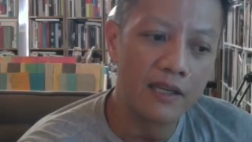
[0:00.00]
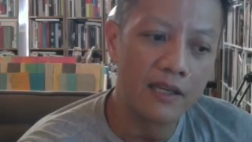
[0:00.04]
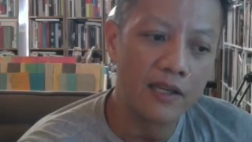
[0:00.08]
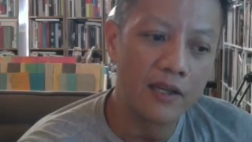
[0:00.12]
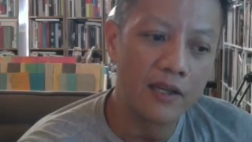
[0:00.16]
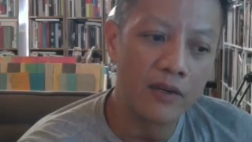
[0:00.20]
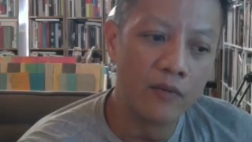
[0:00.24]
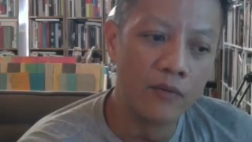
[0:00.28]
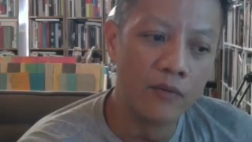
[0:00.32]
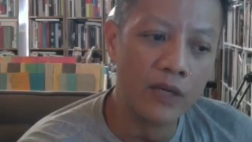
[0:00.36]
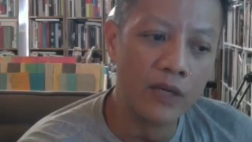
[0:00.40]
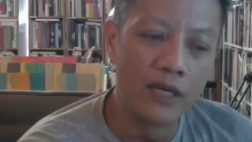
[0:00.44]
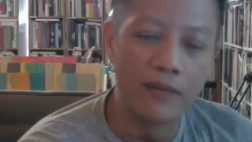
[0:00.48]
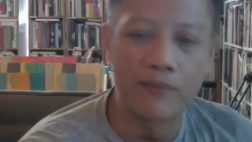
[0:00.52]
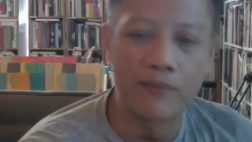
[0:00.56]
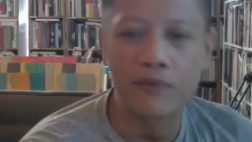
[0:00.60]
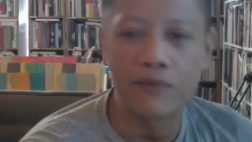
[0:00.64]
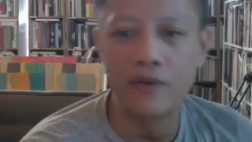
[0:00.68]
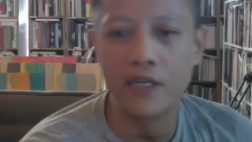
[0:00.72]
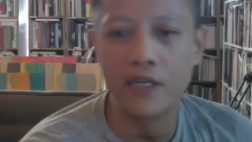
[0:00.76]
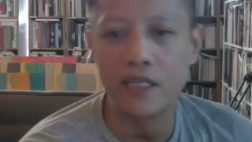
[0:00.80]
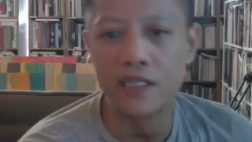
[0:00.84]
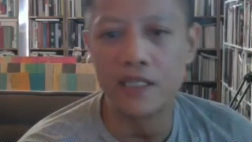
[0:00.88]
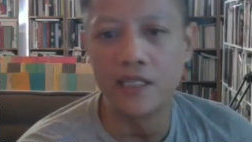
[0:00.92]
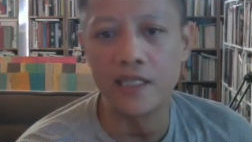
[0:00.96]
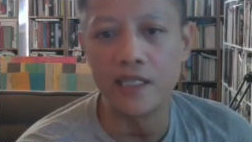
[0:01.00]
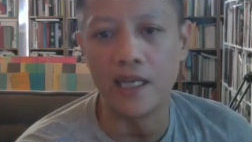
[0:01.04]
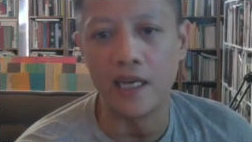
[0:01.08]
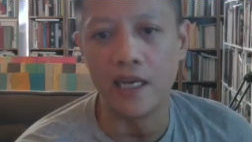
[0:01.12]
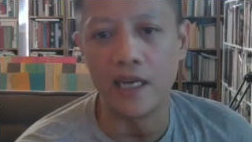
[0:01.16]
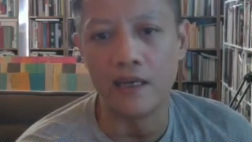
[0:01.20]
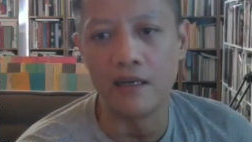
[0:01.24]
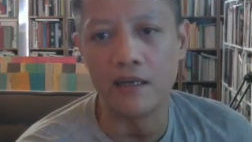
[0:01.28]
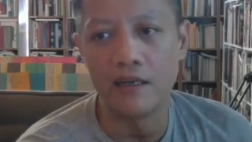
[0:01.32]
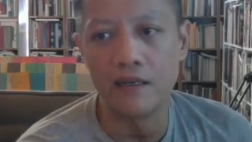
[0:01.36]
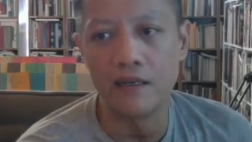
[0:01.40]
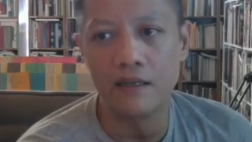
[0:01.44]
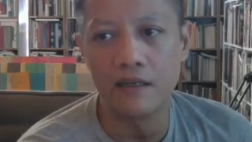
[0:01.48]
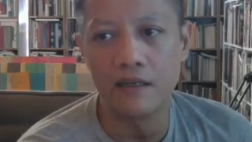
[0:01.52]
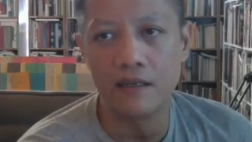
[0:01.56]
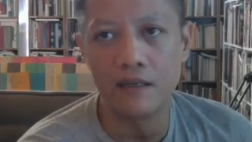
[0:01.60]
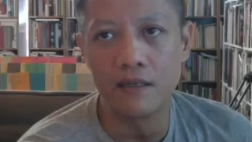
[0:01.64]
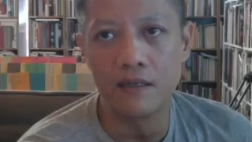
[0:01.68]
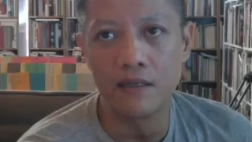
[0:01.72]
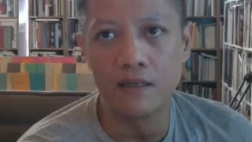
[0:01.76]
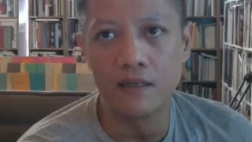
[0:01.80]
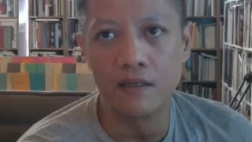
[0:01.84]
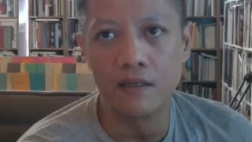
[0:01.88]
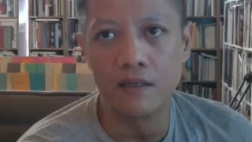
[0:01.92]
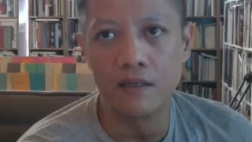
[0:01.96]
we'd appreciate
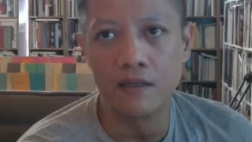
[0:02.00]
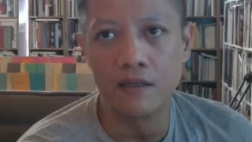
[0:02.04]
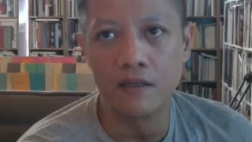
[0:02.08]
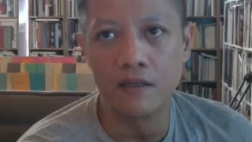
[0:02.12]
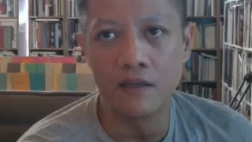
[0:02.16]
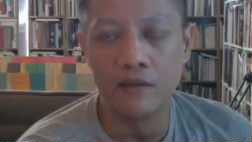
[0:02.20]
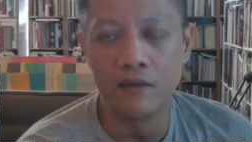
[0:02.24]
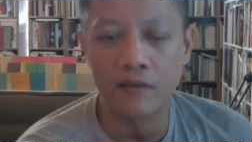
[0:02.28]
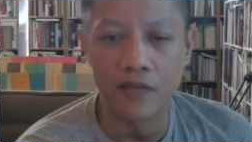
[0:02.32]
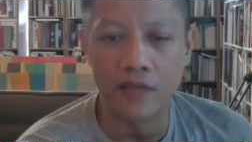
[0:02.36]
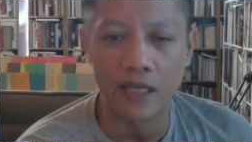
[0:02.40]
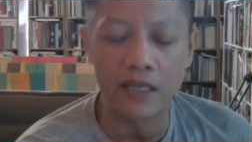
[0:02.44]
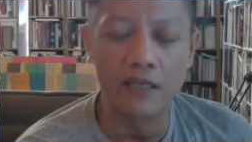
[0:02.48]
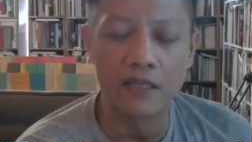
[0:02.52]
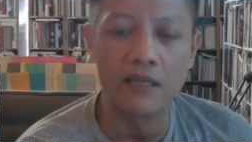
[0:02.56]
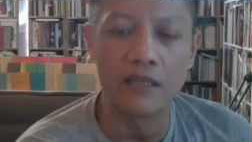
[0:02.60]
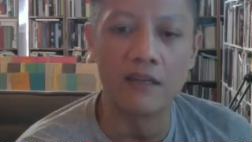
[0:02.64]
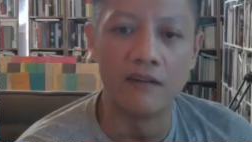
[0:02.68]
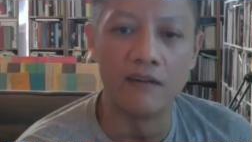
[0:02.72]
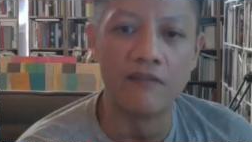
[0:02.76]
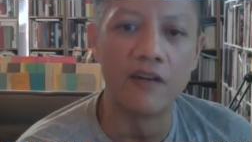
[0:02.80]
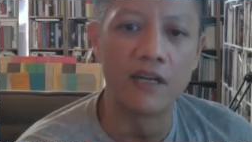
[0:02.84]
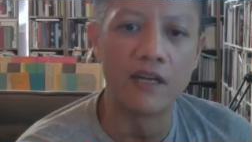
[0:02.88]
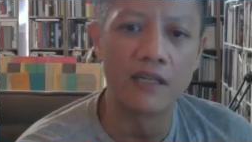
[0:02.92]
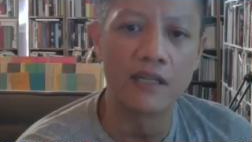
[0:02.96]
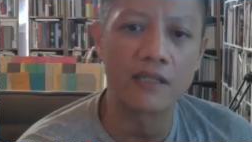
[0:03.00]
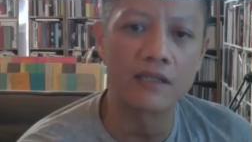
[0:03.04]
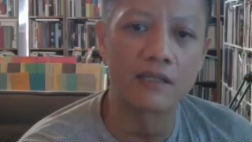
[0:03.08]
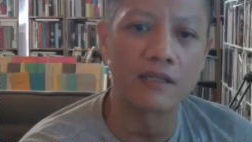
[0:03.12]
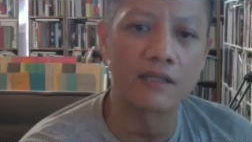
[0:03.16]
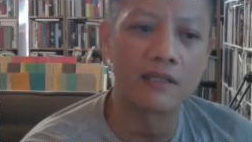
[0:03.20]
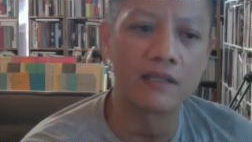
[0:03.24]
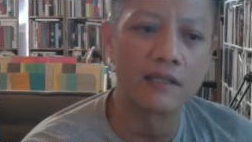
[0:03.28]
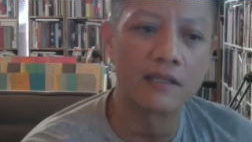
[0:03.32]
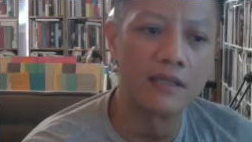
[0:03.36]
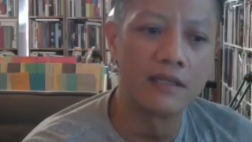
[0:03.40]
you thinking of us